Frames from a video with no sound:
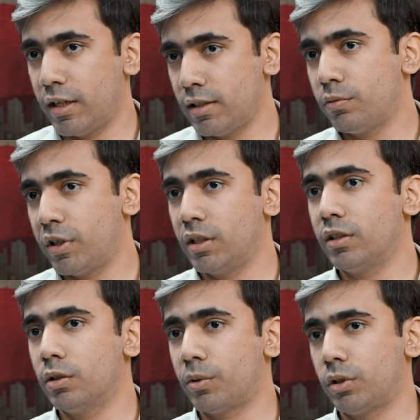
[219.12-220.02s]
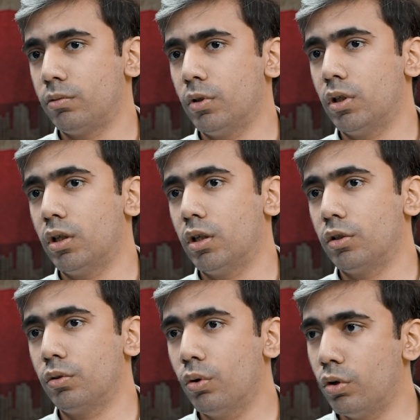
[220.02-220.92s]
that's i think the uh,
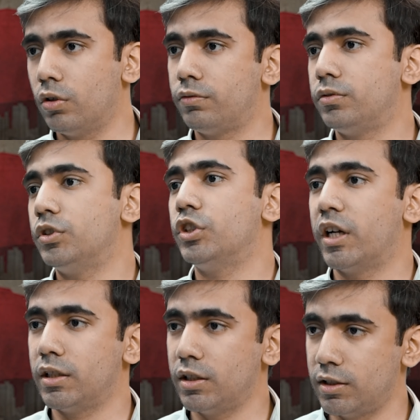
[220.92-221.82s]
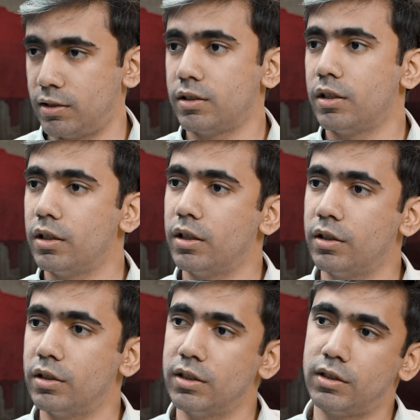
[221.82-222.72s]
goal of chinese
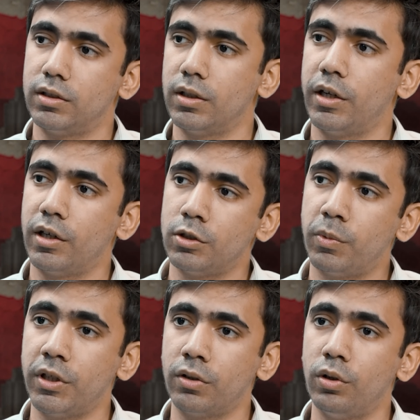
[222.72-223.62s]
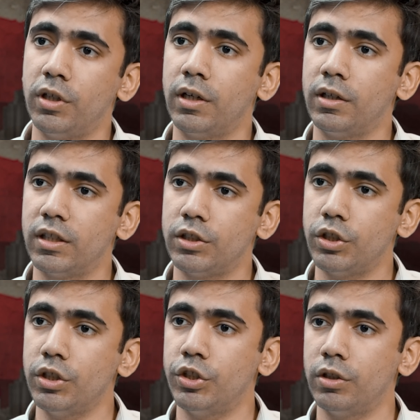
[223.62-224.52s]
in this era is particularly under the
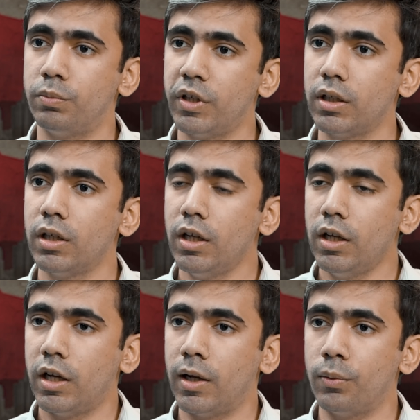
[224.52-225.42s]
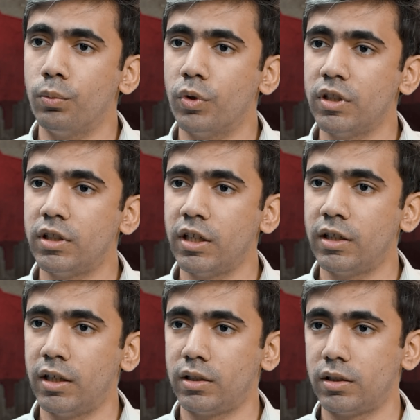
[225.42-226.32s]
xi jinping and one thing
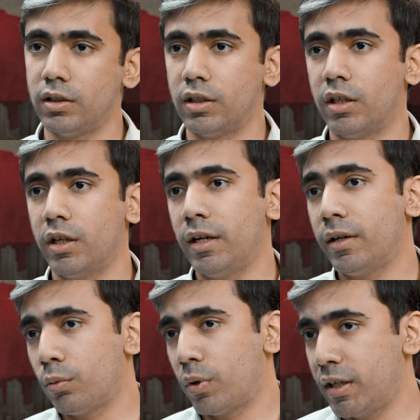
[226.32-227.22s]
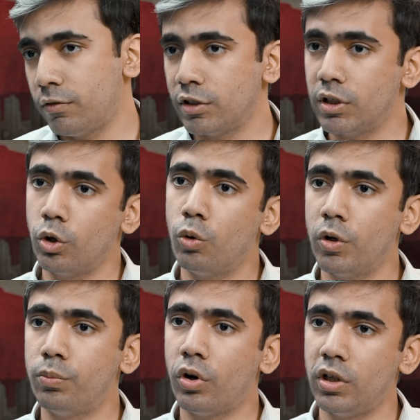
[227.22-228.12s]
that uh, intertwined with the
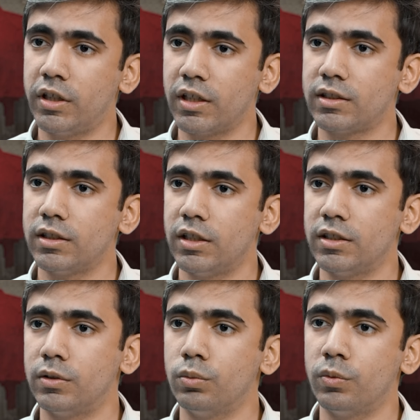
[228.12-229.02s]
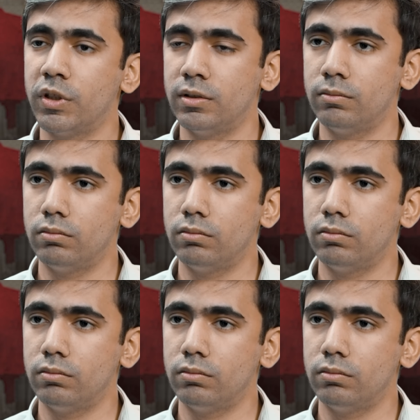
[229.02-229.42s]
global politics is one